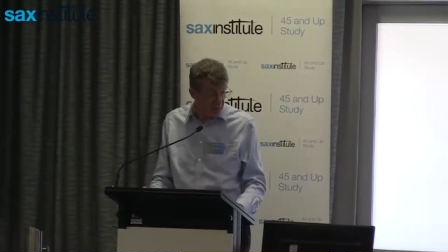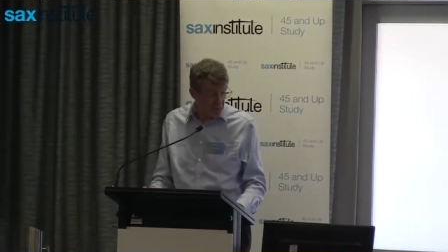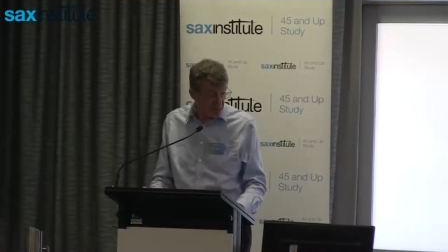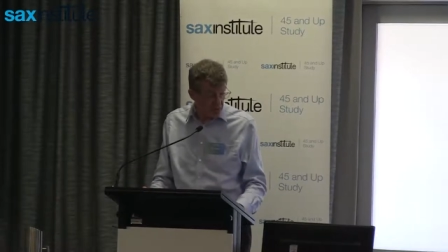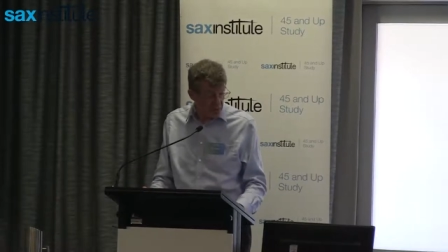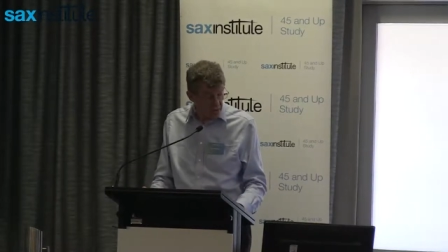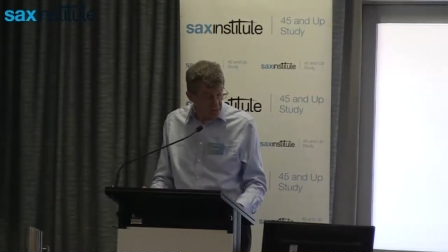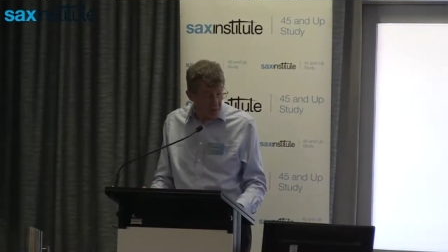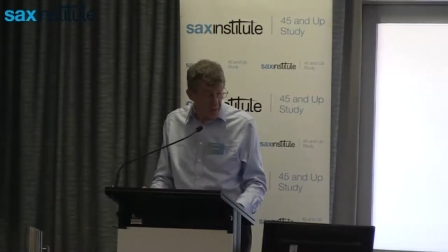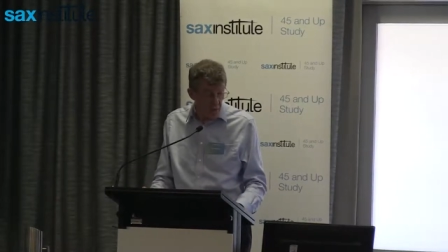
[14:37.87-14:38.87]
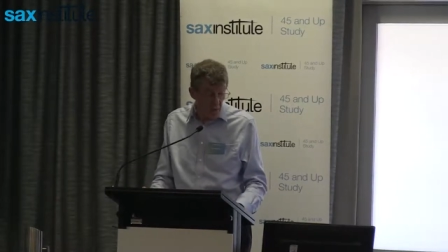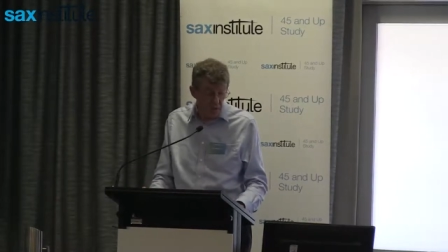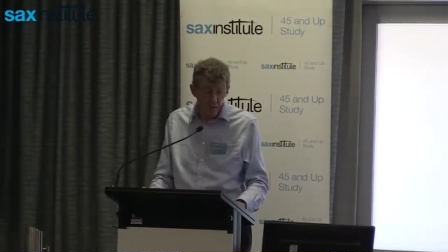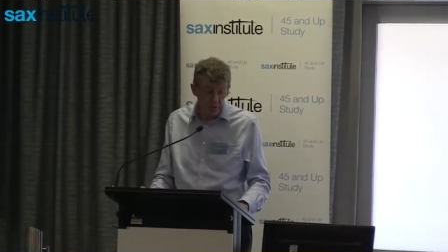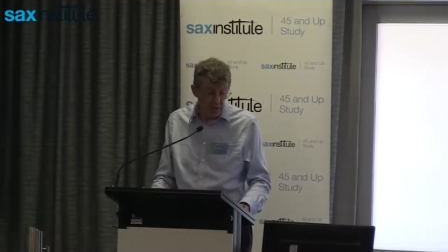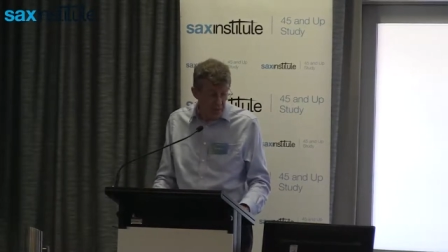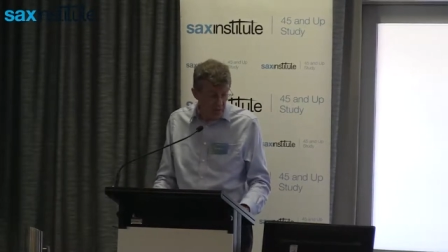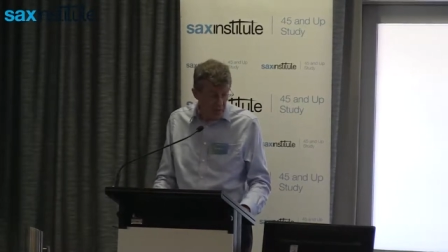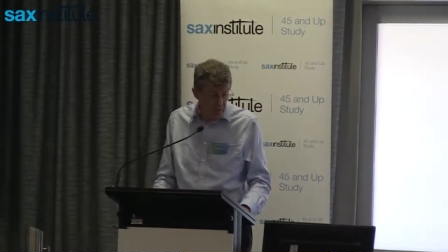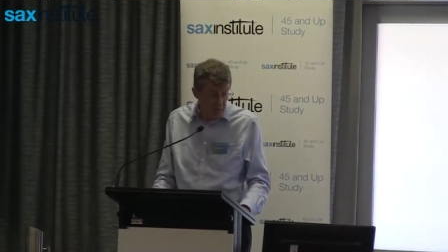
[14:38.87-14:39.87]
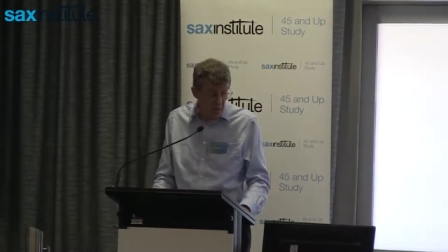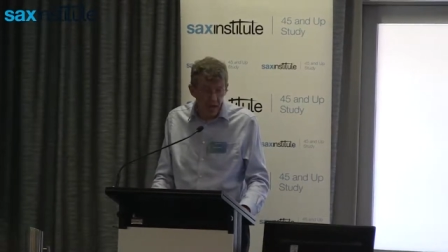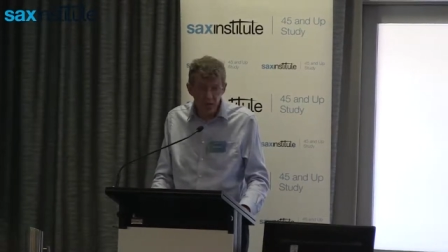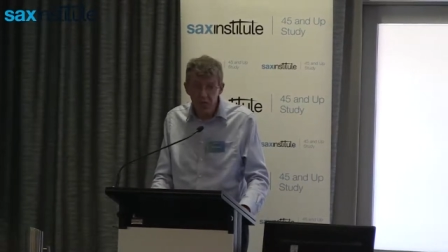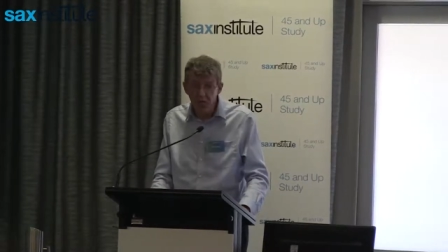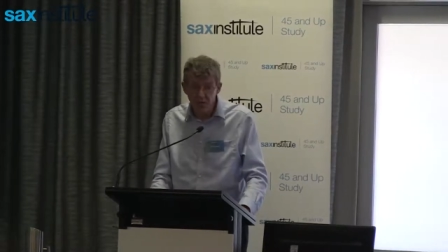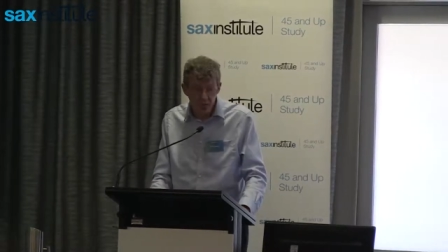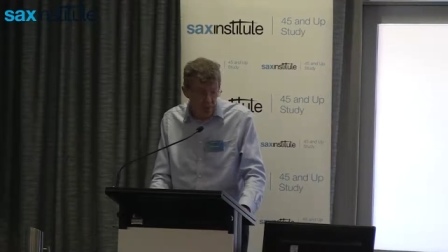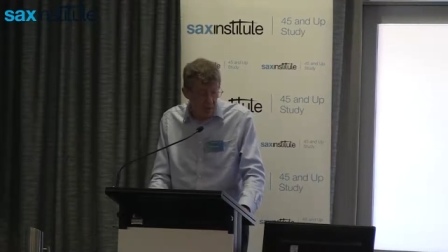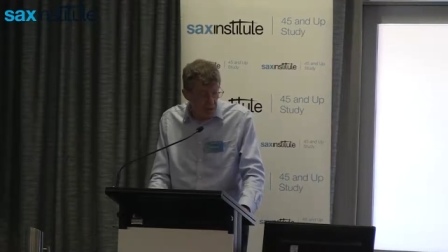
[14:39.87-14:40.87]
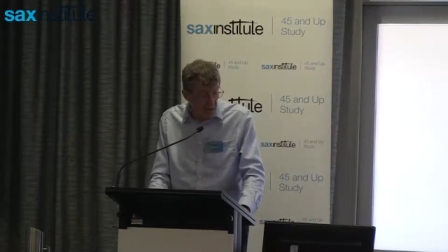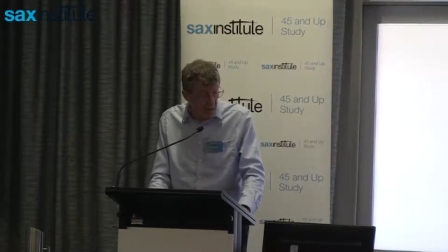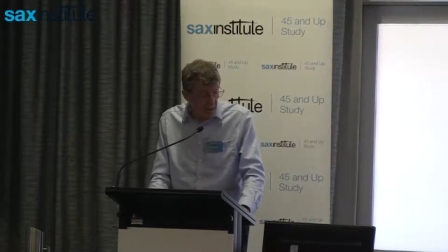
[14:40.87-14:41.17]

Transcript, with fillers: So Vanuatu is a near neighbour island of Australia,